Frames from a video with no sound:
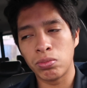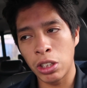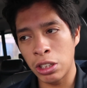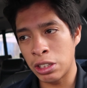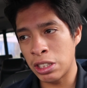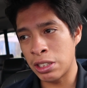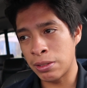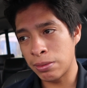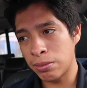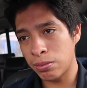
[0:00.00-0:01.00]
uh,
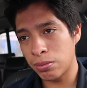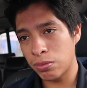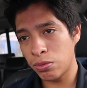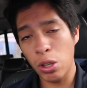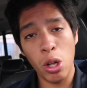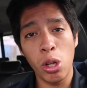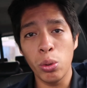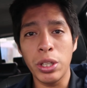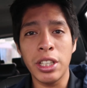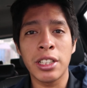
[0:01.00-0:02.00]
for a
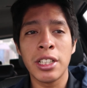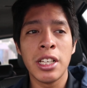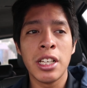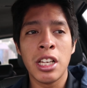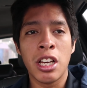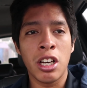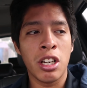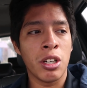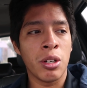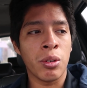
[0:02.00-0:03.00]
whole week.
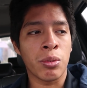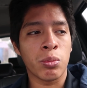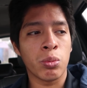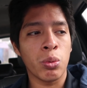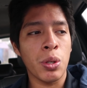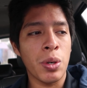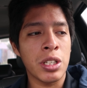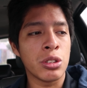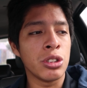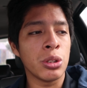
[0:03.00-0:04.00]
Uh, we
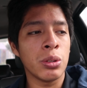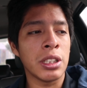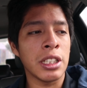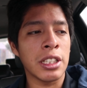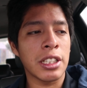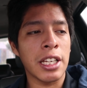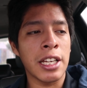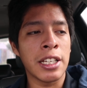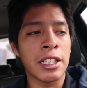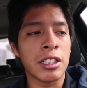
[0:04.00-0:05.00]
went to June Lake
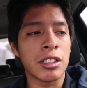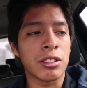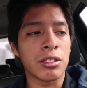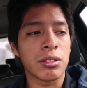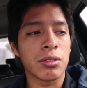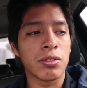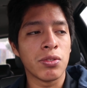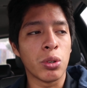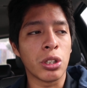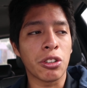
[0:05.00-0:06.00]
and
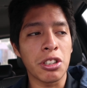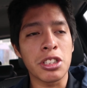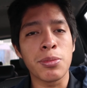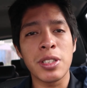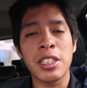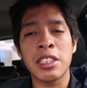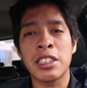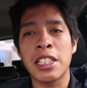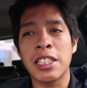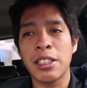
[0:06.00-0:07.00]
for
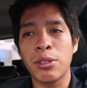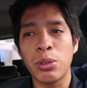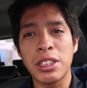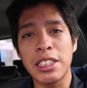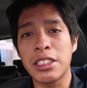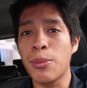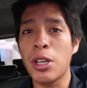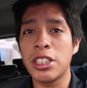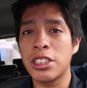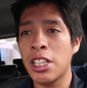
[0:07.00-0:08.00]
Christmas, and then we did some
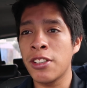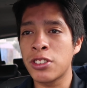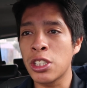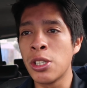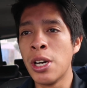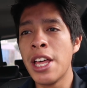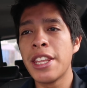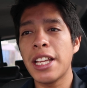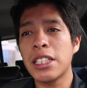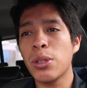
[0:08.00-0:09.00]
other stuff. So
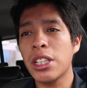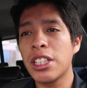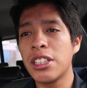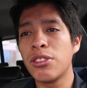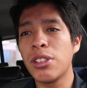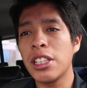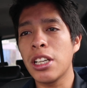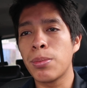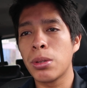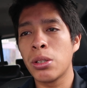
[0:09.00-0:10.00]
that's why I couldn't really
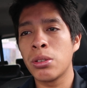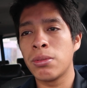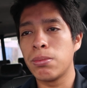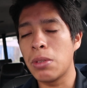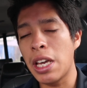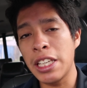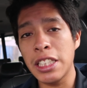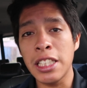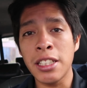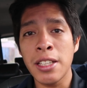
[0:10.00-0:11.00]
upload
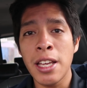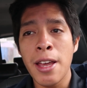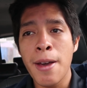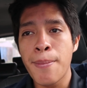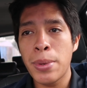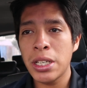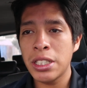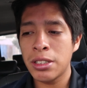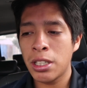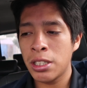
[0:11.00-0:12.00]
anything.
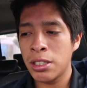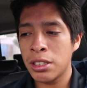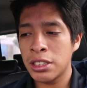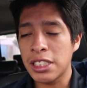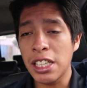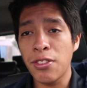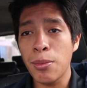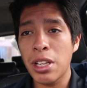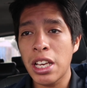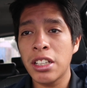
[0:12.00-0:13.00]
But uh, aside
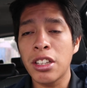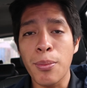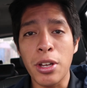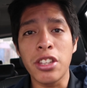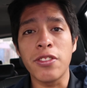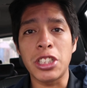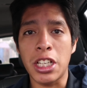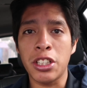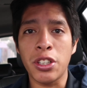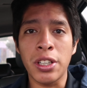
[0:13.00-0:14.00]
from that, the month of
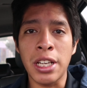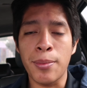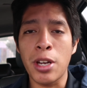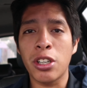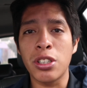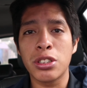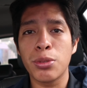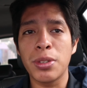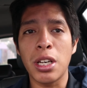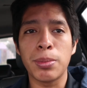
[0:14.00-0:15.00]
January, I'm not going
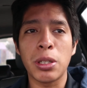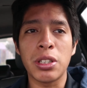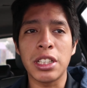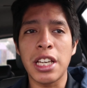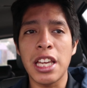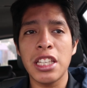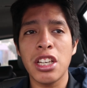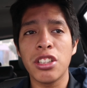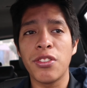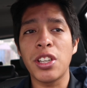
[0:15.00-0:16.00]
to be uploading any
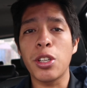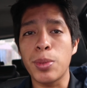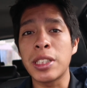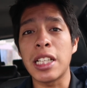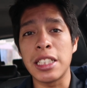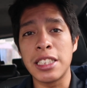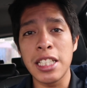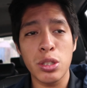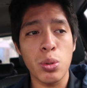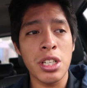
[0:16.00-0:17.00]
other video besides
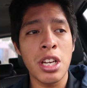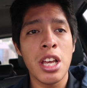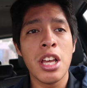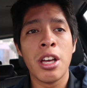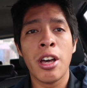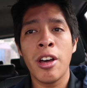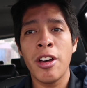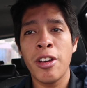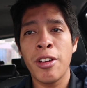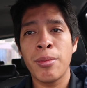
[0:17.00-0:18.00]
this one,
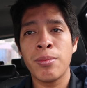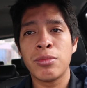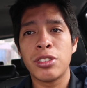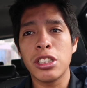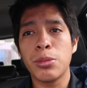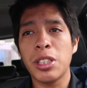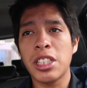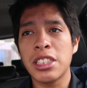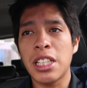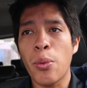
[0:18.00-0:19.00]
um, just
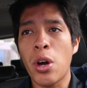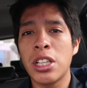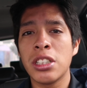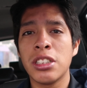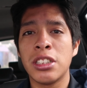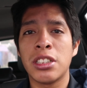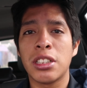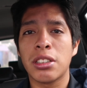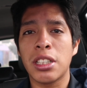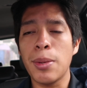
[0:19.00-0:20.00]
because I wanted
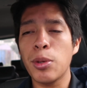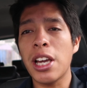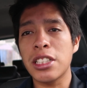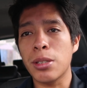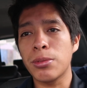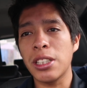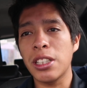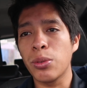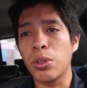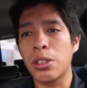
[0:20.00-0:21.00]
keep you guys
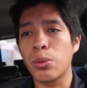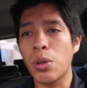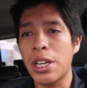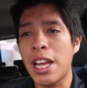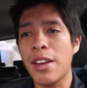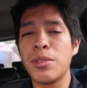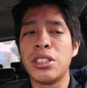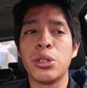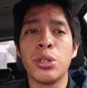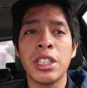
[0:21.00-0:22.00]
updated with what I have
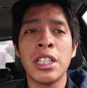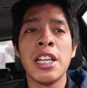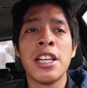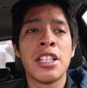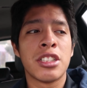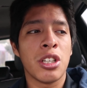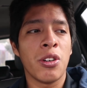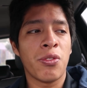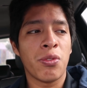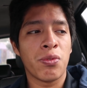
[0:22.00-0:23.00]
been doing.
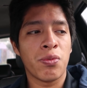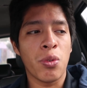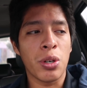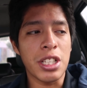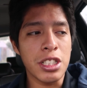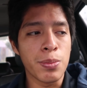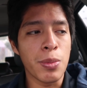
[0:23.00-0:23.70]
So for this